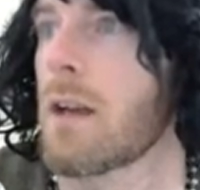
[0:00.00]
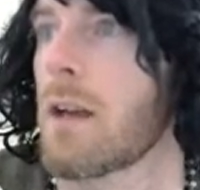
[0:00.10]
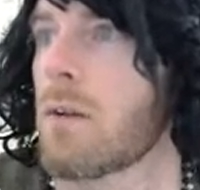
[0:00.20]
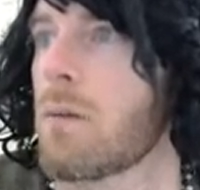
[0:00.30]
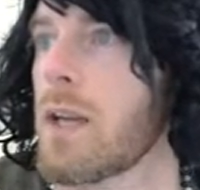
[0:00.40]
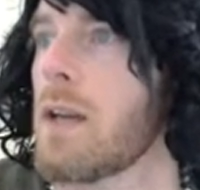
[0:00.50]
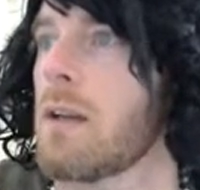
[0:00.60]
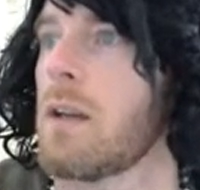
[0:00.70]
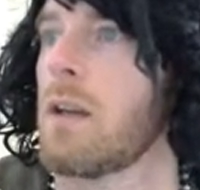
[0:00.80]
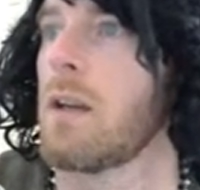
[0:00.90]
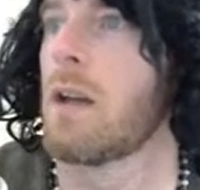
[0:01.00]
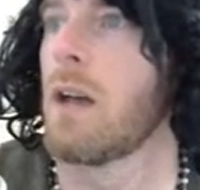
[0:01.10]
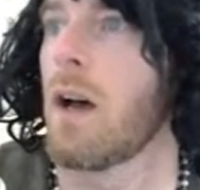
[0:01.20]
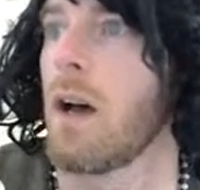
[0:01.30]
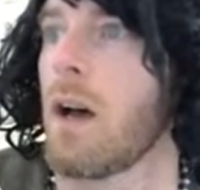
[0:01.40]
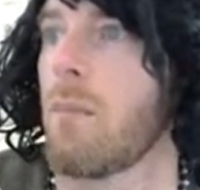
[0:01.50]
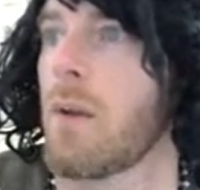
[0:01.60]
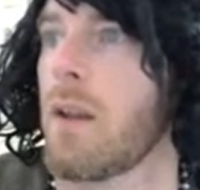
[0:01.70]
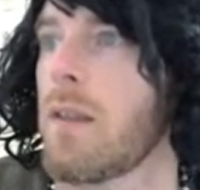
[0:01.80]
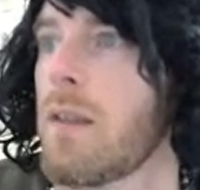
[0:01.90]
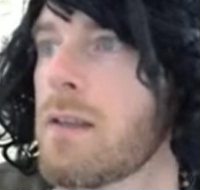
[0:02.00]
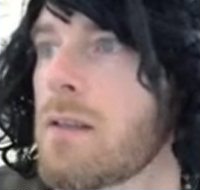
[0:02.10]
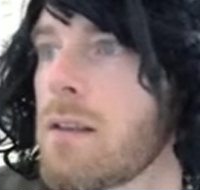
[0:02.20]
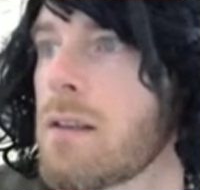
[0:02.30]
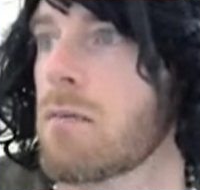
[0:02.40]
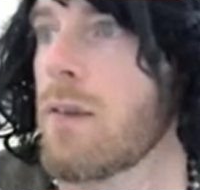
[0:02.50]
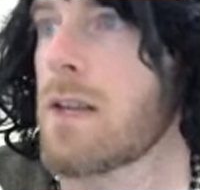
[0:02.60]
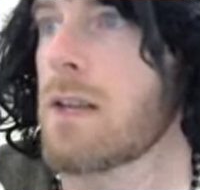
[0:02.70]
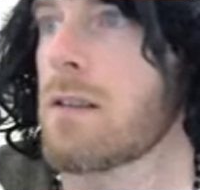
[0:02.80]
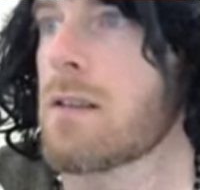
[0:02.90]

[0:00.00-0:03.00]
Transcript: angle here. This is a radius,